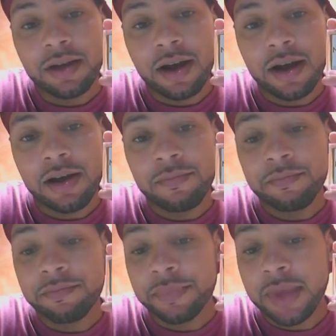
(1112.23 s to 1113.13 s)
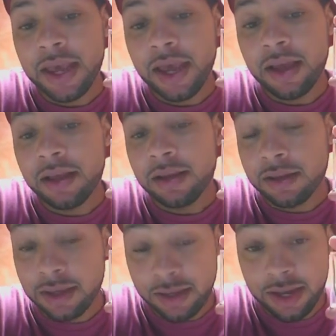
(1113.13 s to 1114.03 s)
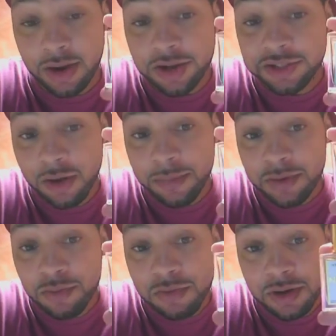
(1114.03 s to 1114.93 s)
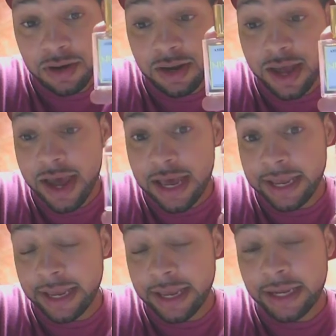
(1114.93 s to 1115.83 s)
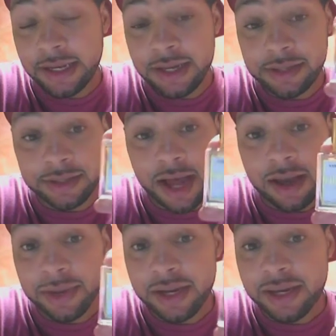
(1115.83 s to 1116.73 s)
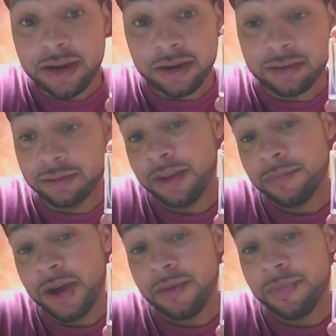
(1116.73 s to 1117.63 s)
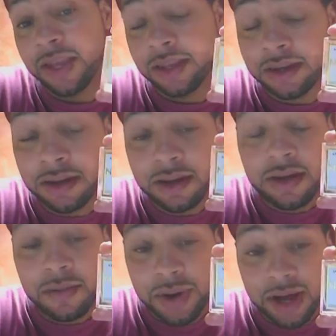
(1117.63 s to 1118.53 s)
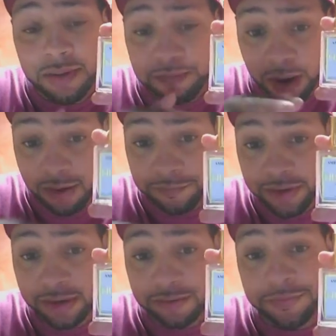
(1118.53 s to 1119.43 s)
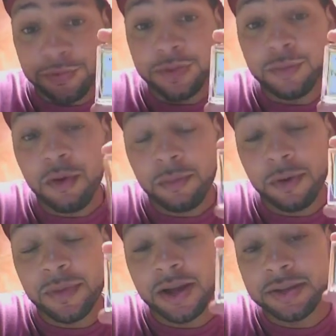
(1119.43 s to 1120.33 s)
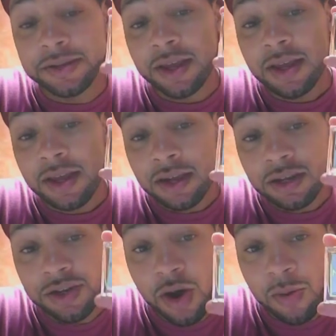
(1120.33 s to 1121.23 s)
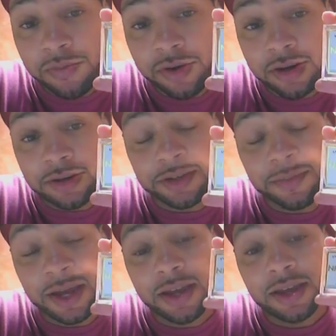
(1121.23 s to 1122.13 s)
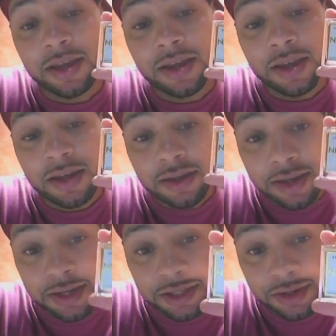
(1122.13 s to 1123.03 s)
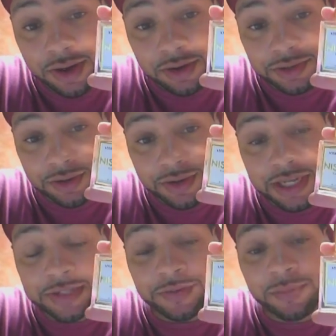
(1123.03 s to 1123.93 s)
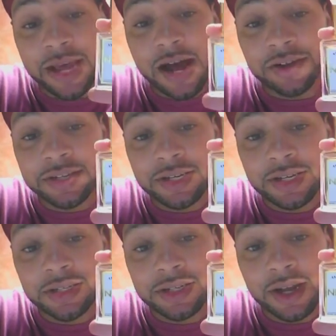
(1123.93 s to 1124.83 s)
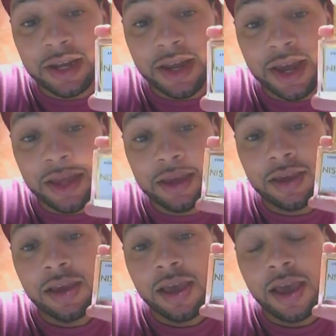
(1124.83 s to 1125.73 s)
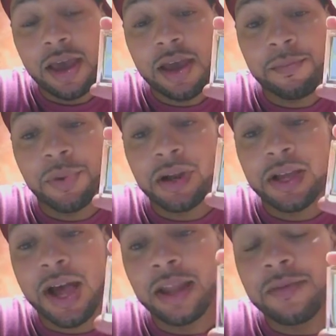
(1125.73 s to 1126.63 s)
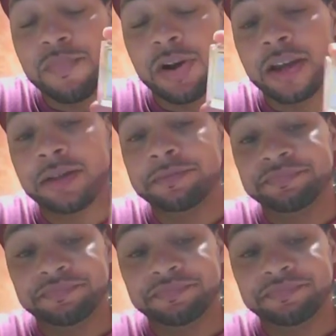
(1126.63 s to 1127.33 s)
Um, can also be worn at any time of the year, in my opinion but perfect for the warmer months. Dope fragrance, man. Get your nose on this from the house of Nishane Ambra Calabria.